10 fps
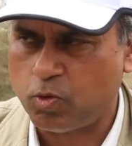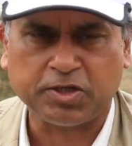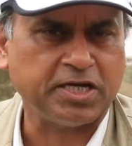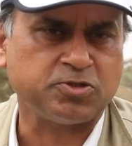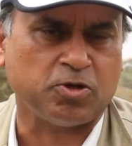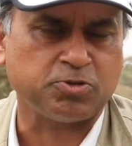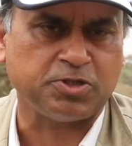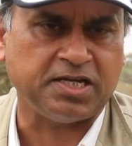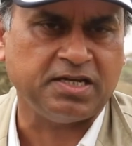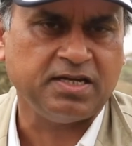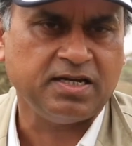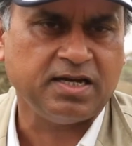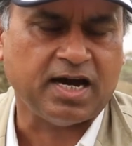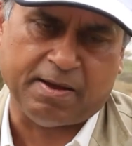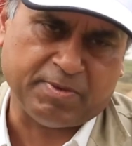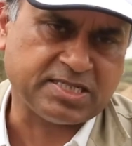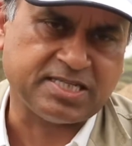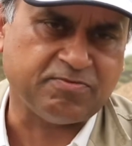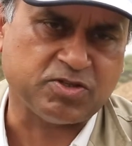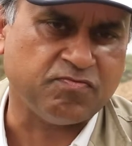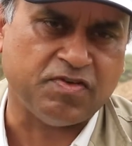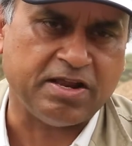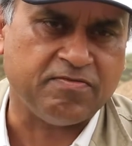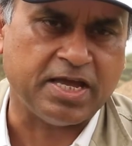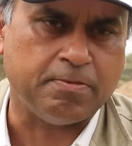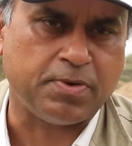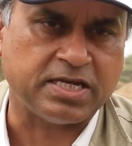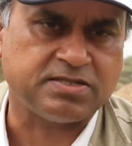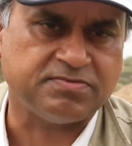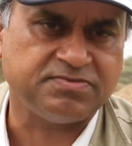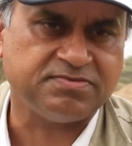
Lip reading: What I saw today, I must say, was very, very impressive.